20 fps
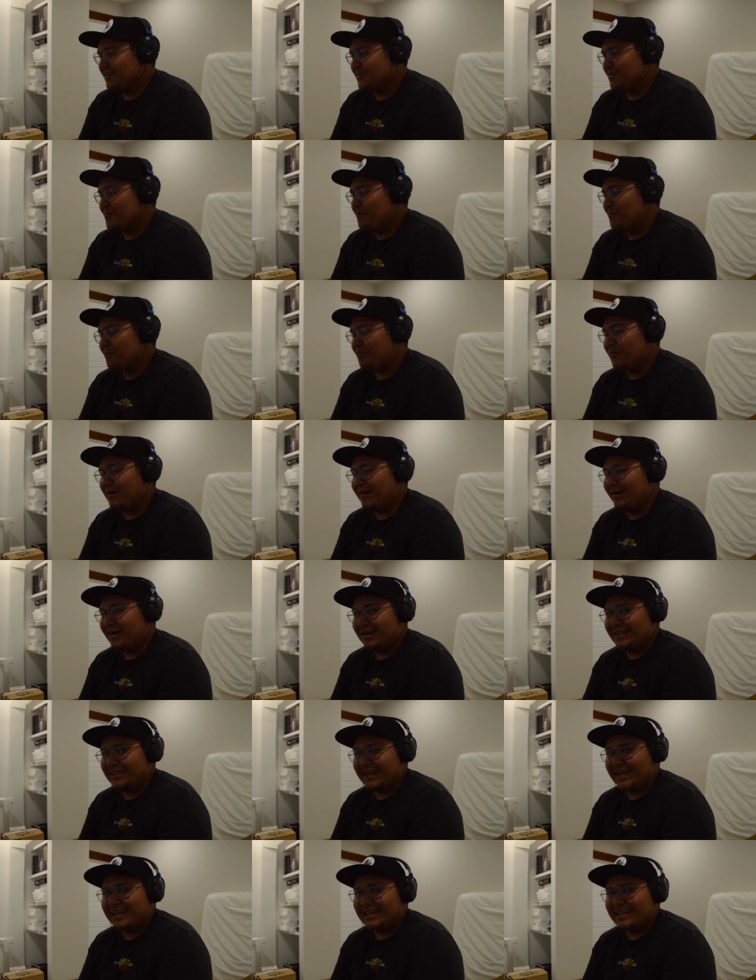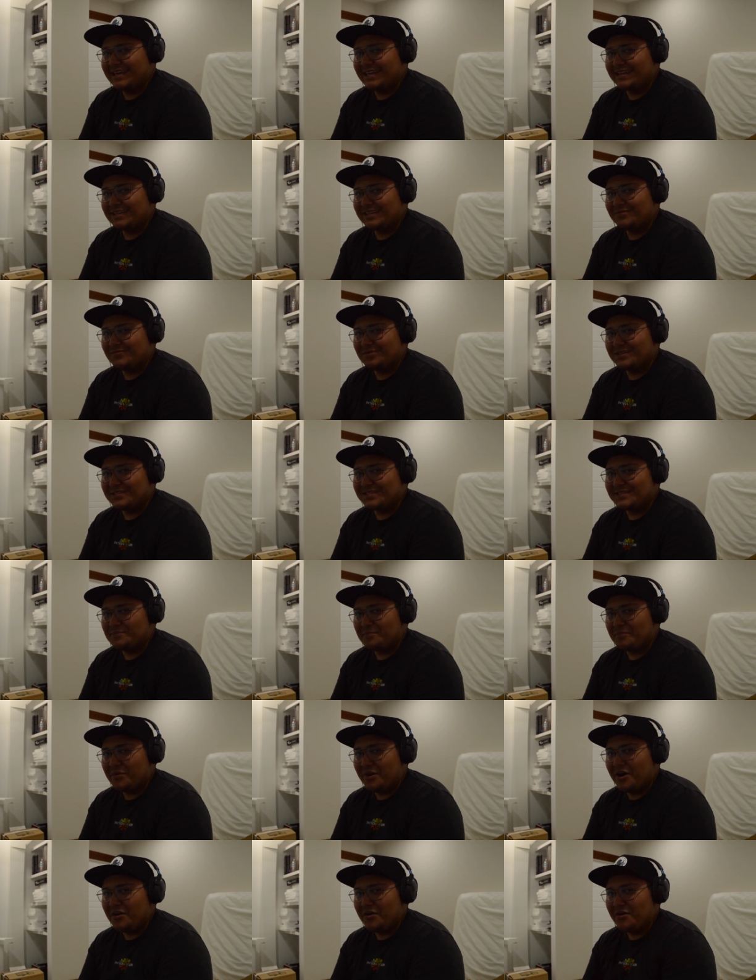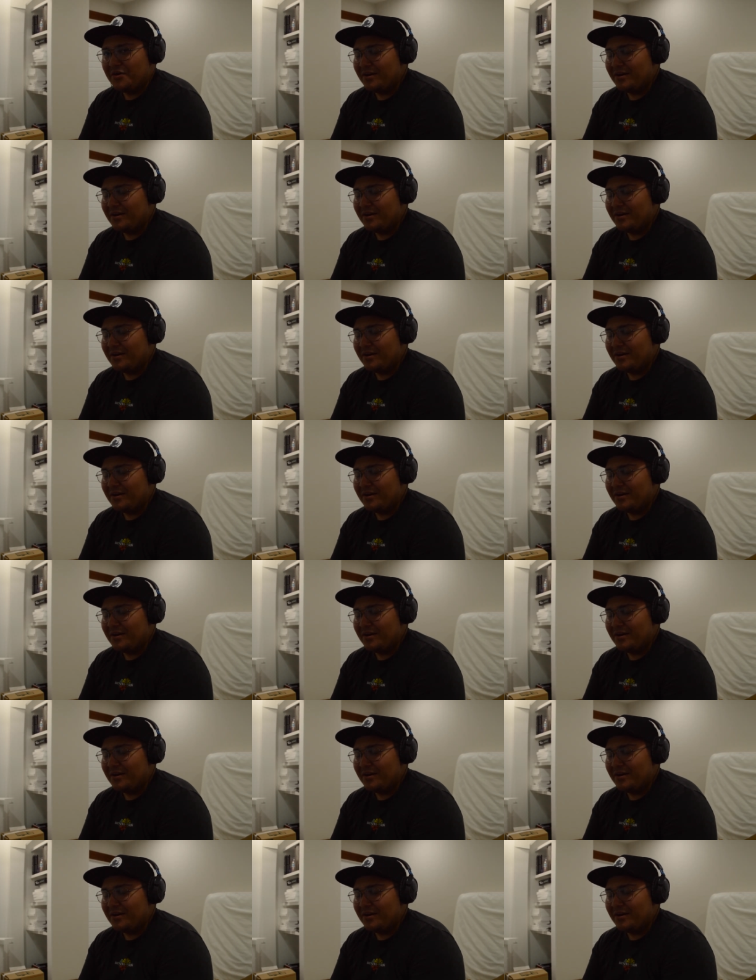Bruh, that kid was mar